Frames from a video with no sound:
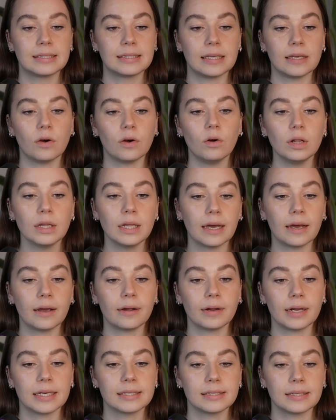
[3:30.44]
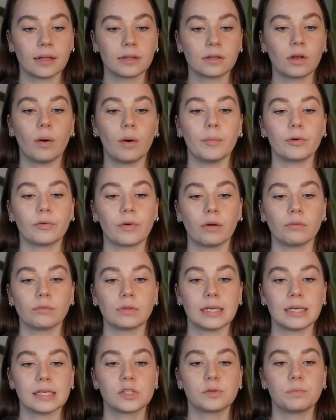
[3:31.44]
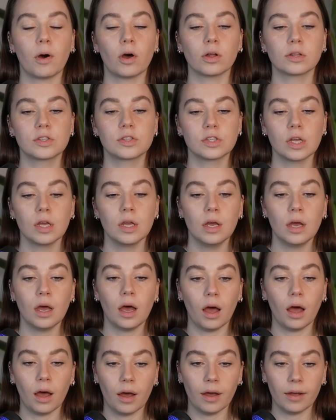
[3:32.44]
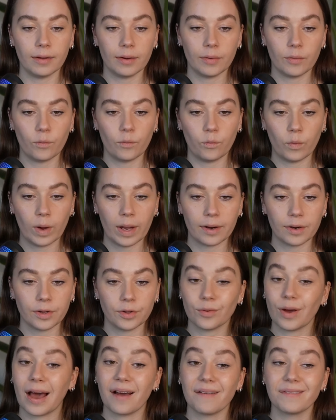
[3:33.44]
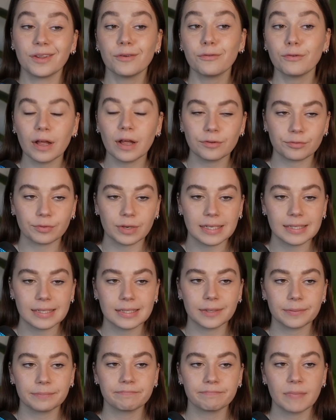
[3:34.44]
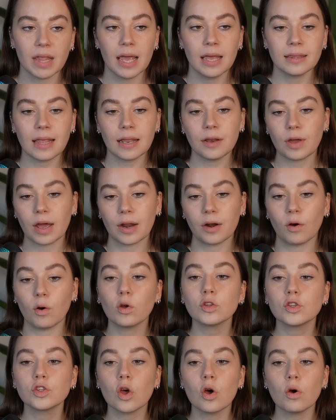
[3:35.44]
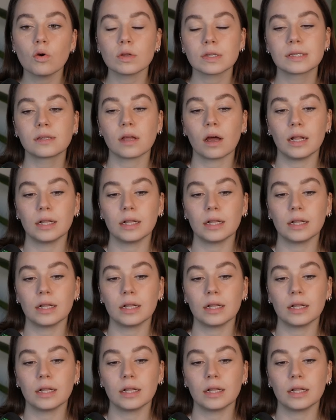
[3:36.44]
all the areas that come around these spots where you have the flood risk. Then you can also style the